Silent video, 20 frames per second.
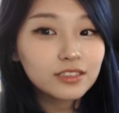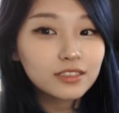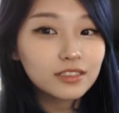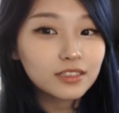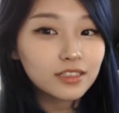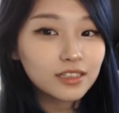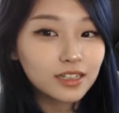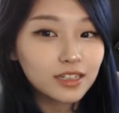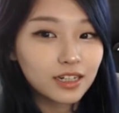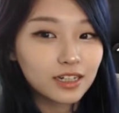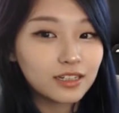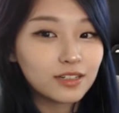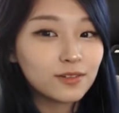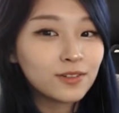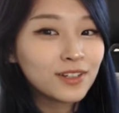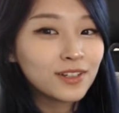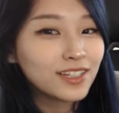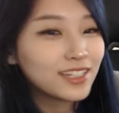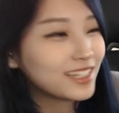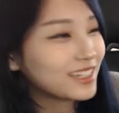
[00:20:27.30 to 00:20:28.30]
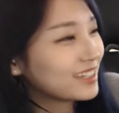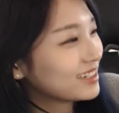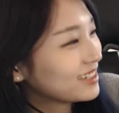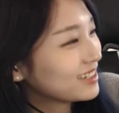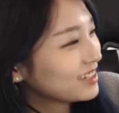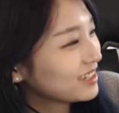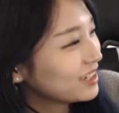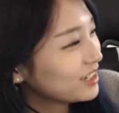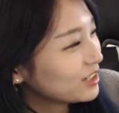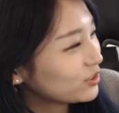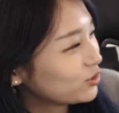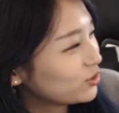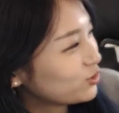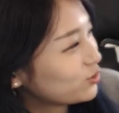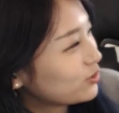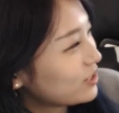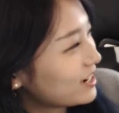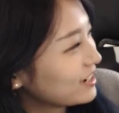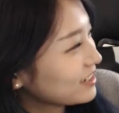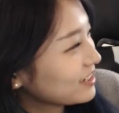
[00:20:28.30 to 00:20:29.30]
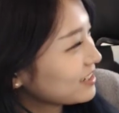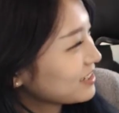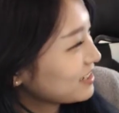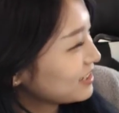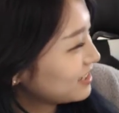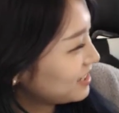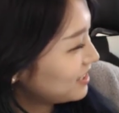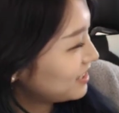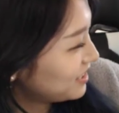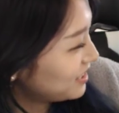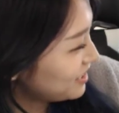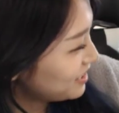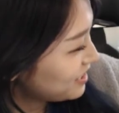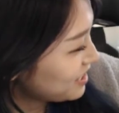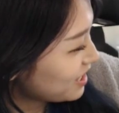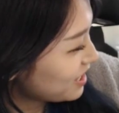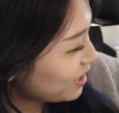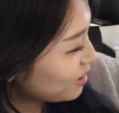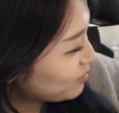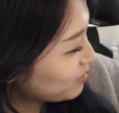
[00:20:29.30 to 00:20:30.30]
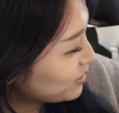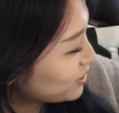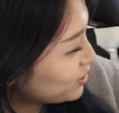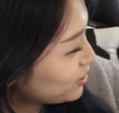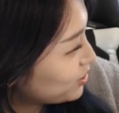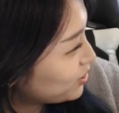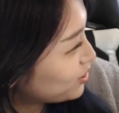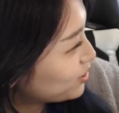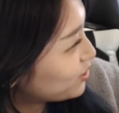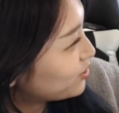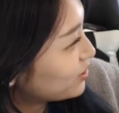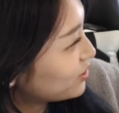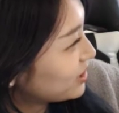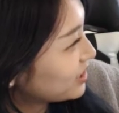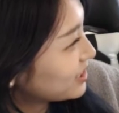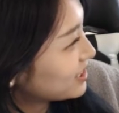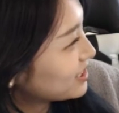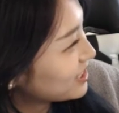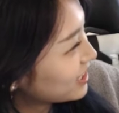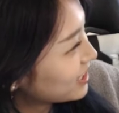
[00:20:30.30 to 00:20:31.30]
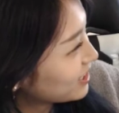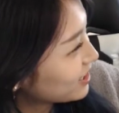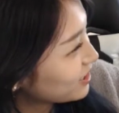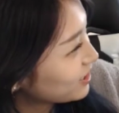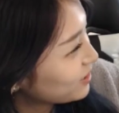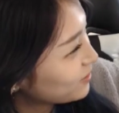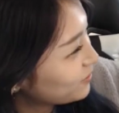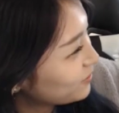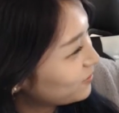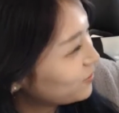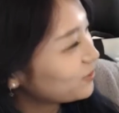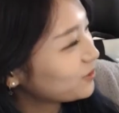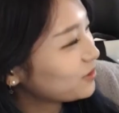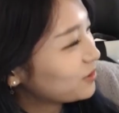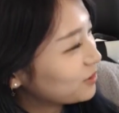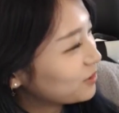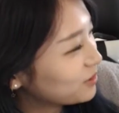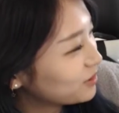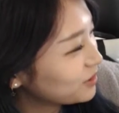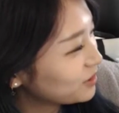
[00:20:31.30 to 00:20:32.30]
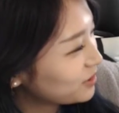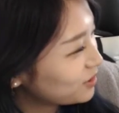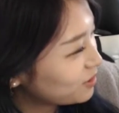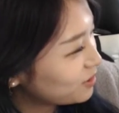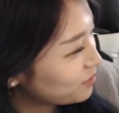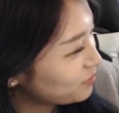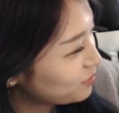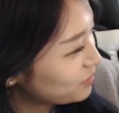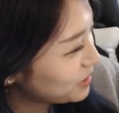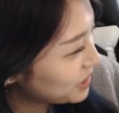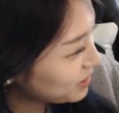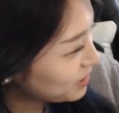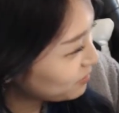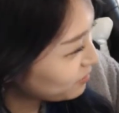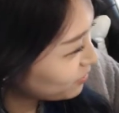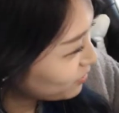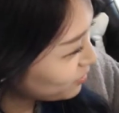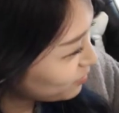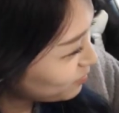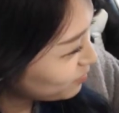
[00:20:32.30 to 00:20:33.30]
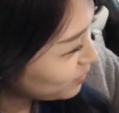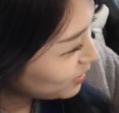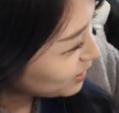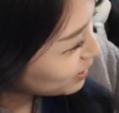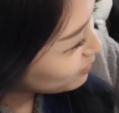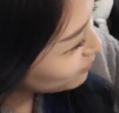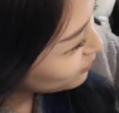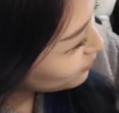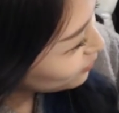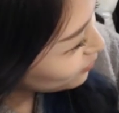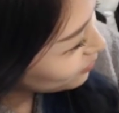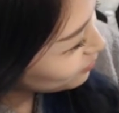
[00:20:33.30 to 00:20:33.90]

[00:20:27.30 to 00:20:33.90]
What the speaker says: it kind of like tracks how much you should drink. It's like full, 2 p.m., 3 p.m., 4